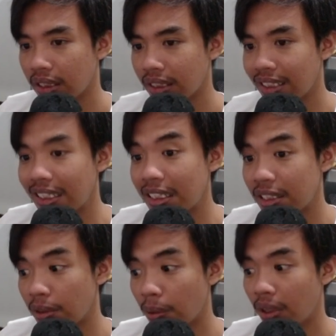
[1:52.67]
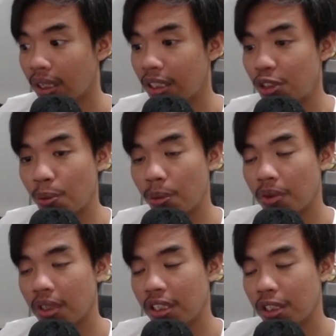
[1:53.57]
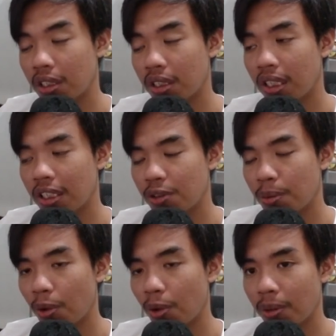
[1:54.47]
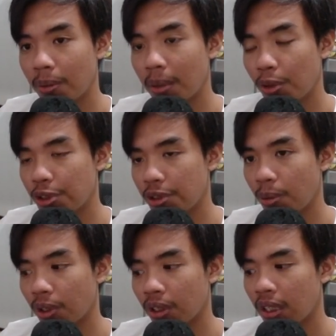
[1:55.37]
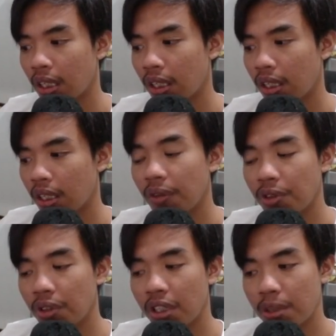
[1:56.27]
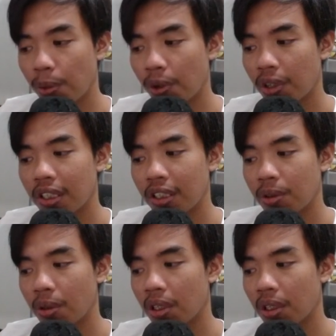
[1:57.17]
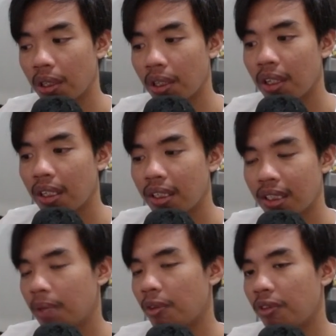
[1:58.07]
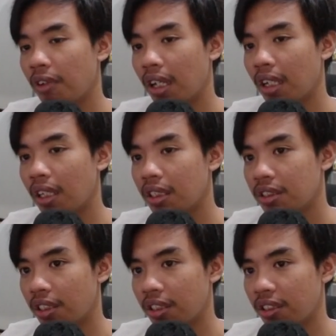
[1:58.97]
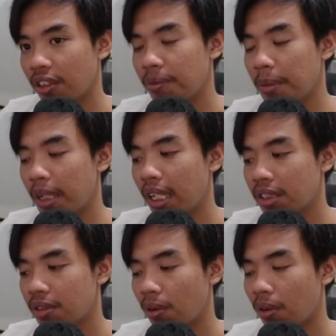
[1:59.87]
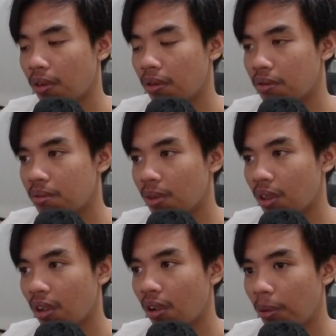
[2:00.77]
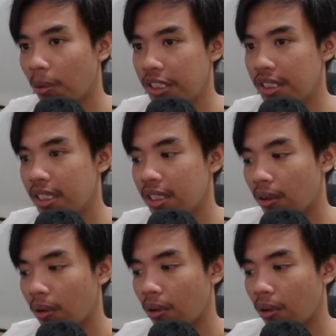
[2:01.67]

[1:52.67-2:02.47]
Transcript: is the one that is supported by Motionboard. If you export it into other type of file such as FBX or OBJ or